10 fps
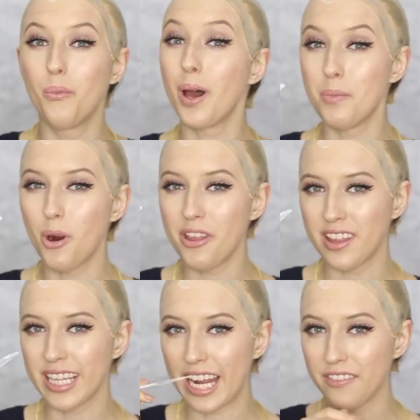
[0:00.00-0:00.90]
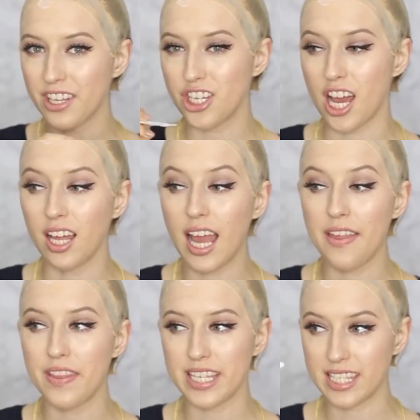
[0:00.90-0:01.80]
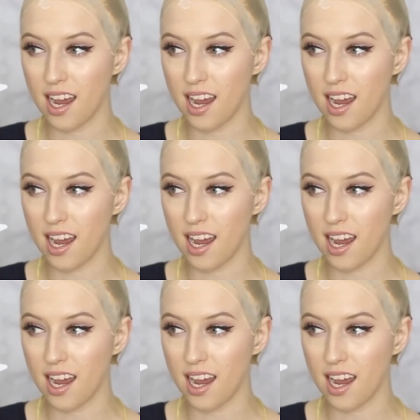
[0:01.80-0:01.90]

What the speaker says: one more thin layer of the gel, and this